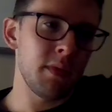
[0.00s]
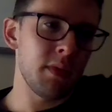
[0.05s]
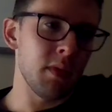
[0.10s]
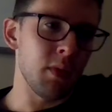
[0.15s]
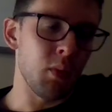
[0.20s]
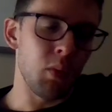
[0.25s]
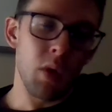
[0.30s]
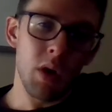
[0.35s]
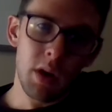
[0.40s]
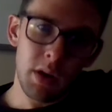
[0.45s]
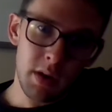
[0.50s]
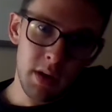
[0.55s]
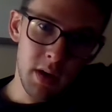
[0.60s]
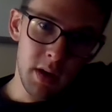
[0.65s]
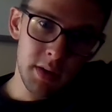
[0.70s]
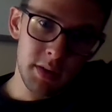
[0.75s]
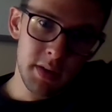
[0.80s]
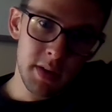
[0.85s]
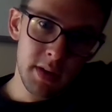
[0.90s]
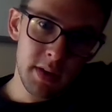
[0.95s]
one
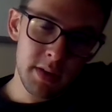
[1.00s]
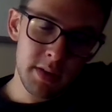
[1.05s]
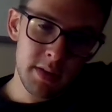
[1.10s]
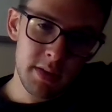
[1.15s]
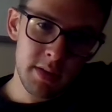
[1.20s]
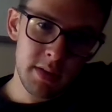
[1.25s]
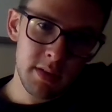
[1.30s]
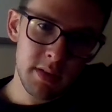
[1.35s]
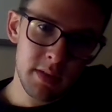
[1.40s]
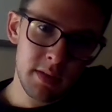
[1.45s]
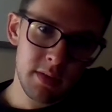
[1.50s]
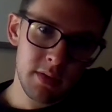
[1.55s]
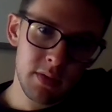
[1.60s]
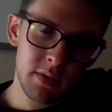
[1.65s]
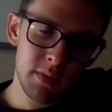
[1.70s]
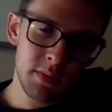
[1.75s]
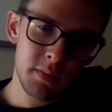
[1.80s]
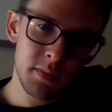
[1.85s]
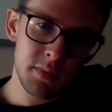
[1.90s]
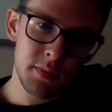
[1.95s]
context.
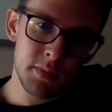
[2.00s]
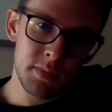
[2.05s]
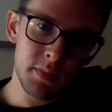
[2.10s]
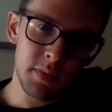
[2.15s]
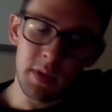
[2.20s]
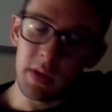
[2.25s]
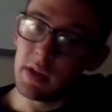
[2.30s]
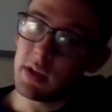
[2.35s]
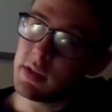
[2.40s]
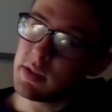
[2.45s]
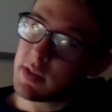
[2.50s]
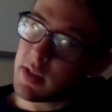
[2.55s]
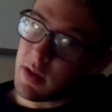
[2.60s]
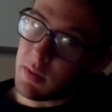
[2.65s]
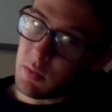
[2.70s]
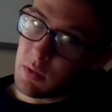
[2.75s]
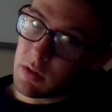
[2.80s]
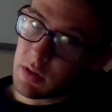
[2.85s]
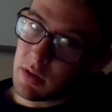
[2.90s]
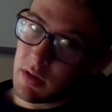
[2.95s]
It is
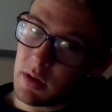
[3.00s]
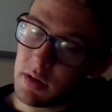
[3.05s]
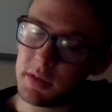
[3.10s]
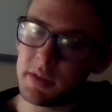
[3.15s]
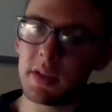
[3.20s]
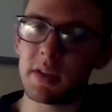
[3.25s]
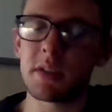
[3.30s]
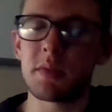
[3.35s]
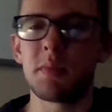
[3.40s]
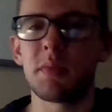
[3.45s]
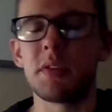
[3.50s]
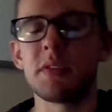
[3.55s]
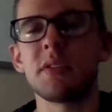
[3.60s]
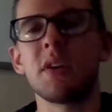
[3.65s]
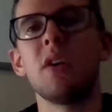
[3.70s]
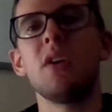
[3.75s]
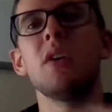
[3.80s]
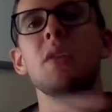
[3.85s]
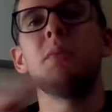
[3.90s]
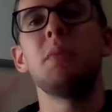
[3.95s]
that one context, but it's
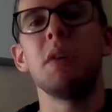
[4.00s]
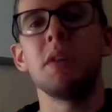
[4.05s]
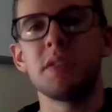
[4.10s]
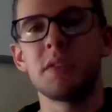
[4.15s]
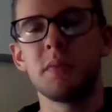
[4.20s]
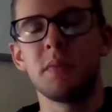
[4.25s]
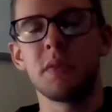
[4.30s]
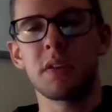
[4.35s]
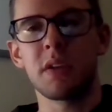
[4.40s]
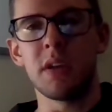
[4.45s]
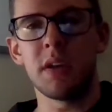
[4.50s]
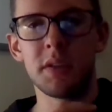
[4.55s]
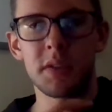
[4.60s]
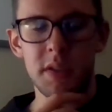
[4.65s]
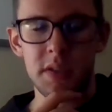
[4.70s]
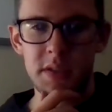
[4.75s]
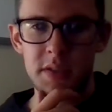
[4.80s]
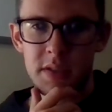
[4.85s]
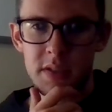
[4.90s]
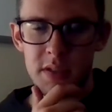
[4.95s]
all possible
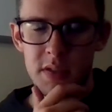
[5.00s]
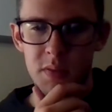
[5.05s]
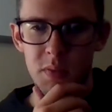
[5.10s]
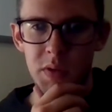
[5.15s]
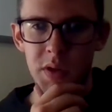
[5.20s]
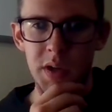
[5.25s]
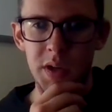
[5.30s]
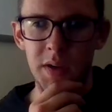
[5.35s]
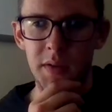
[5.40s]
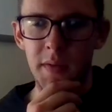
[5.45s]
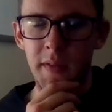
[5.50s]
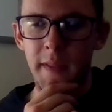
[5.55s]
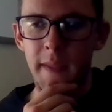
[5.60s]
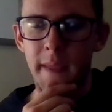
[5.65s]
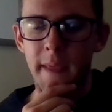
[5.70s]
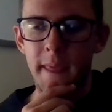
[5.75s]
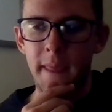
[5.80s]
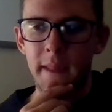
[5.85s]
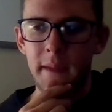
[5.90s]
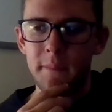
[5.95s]
contexts as well.
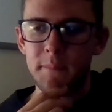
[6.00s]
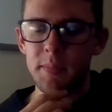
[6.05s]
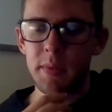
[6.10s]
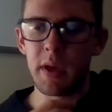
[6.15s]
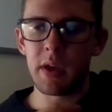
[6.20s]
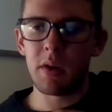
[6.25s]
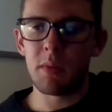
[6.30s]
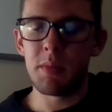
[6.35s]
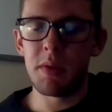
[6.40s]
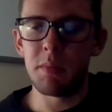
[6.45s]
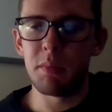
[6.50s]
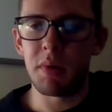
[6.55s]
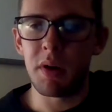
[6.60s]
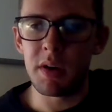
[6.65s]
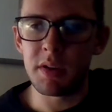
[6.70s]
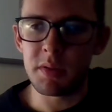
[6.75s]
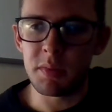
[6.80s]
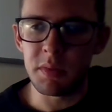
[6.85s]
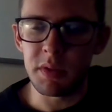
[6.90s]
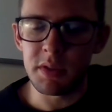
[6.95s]
I don't mean
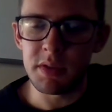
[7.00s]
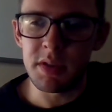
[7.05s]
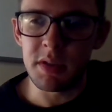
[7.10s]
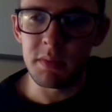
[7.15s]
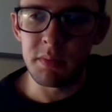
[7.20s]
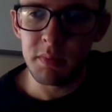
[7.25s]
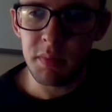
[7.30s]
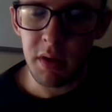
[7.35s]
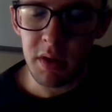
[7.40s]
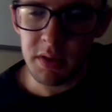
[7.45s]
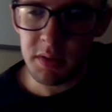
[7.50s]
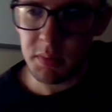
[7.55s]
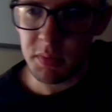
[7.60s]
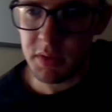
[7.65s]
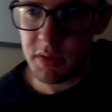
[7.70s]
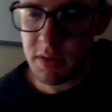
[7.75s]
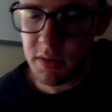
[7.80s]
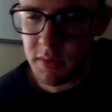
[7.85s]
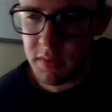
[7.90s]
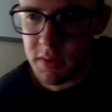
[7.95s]
possible as in
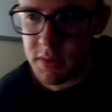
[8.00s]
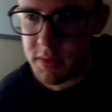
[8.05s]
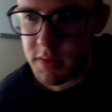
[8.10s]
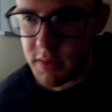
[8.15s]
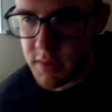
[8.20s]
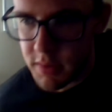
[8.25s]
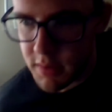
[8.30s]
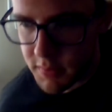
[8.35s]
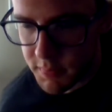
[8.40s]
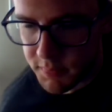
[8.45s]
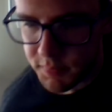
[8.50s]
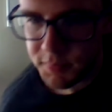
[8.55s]
possible universes,